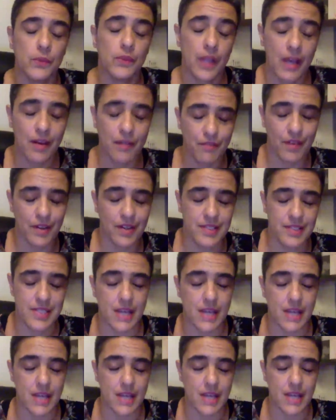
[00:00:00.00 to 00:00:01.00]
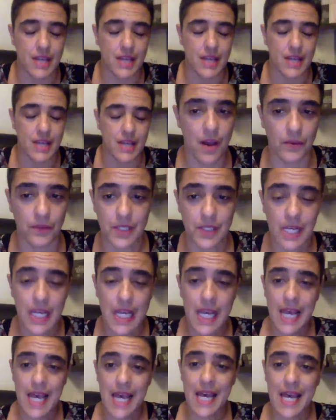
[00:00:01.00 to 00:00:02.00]
have a second round.
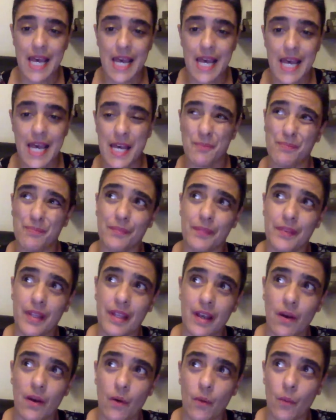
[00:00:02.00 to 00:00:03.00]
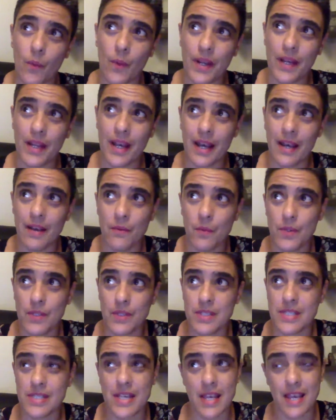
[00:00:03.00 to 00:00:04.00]
Um, what I would
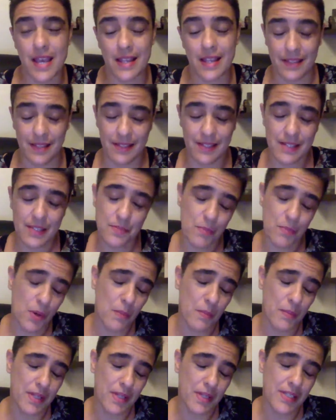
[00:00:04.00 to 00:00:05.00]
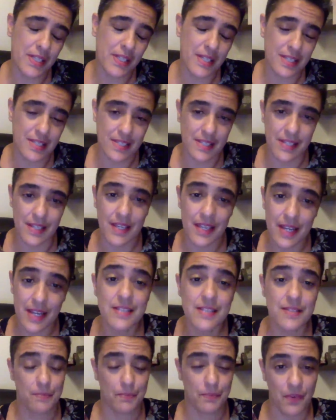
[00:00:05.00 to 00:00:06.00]
say at this moment is it
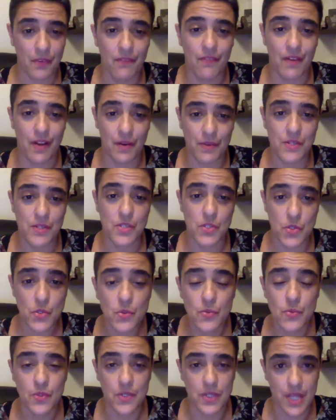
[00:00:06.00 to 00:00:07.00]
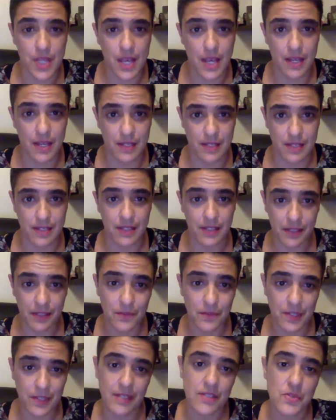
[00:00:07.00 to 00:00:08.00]
is very soon yet in
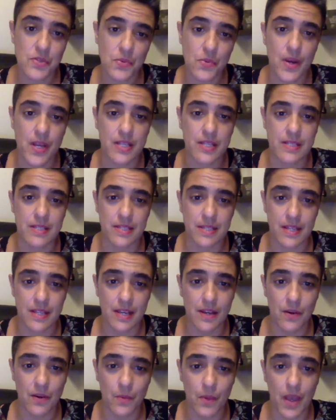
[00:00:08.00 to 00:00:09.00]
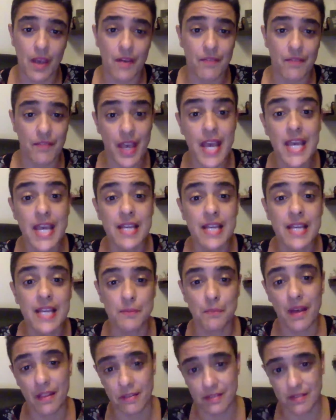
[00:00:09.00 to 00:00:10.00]
this race. Yeah, we have 8
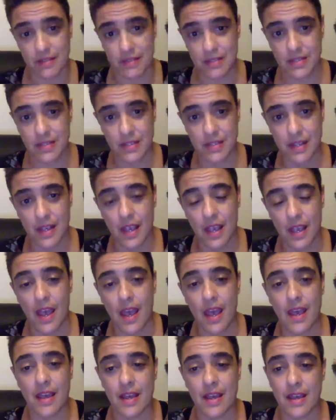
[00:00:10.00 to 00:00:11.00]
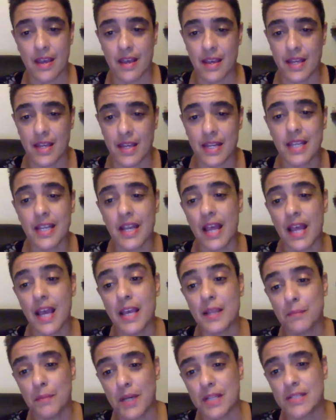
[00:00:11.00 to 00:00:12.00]
months, and in 8
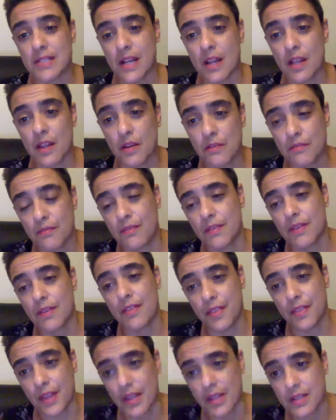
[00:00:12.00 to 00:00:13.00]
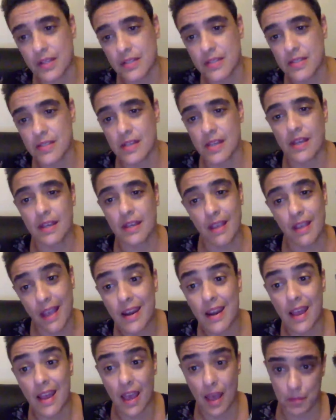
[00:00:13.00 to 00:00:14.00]
months, a lot of things can
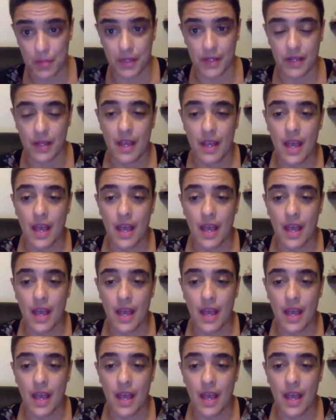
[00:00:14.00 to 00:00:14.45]
happen.